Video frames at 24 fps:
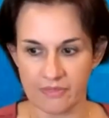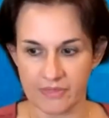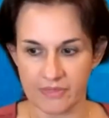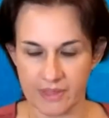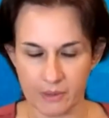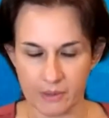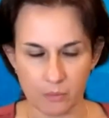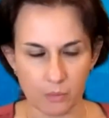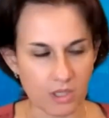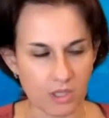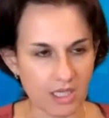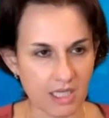
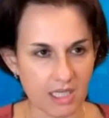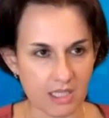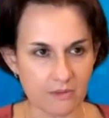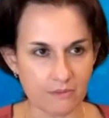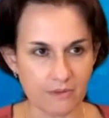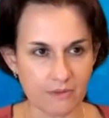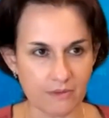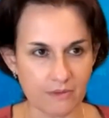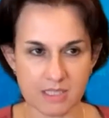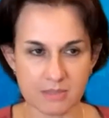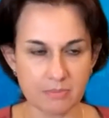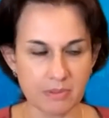they want to
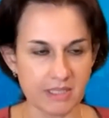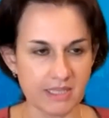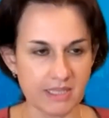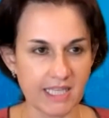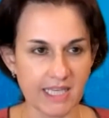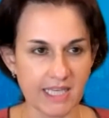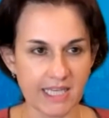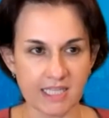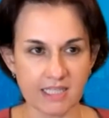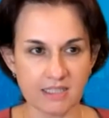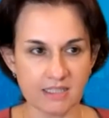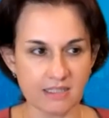invest, but
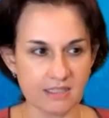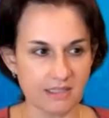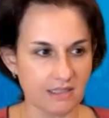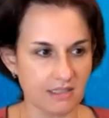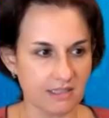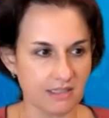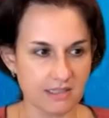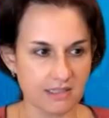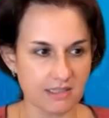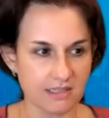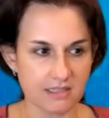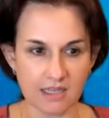they
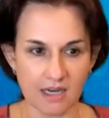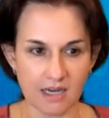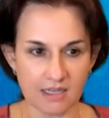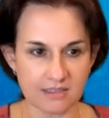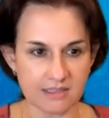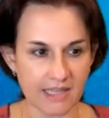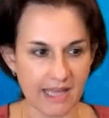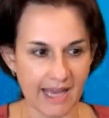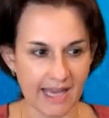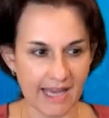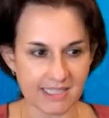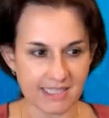
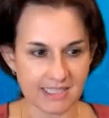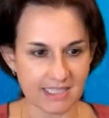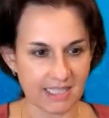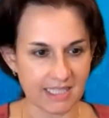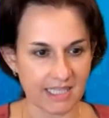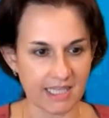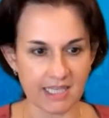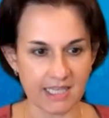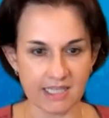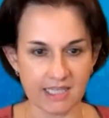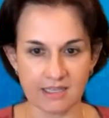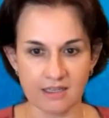start
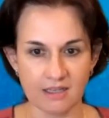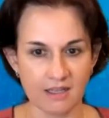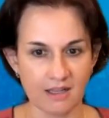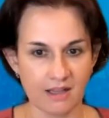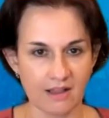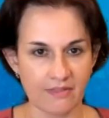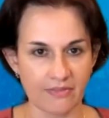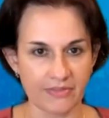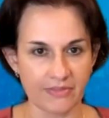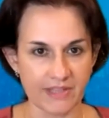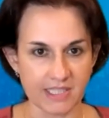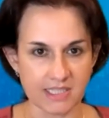asking
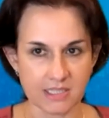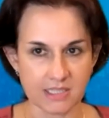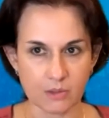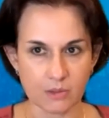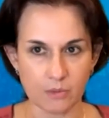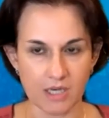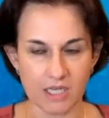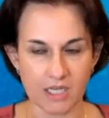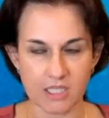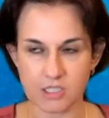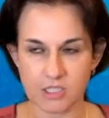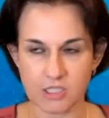these
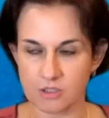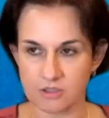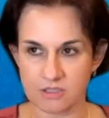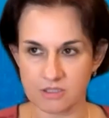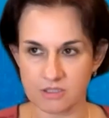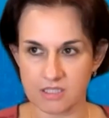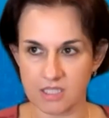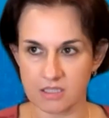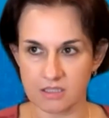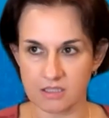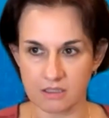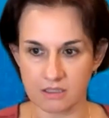questions
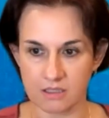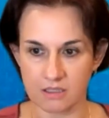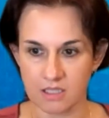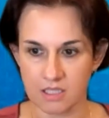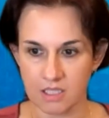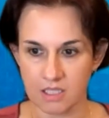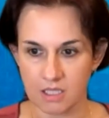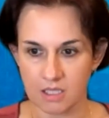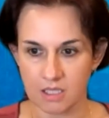that are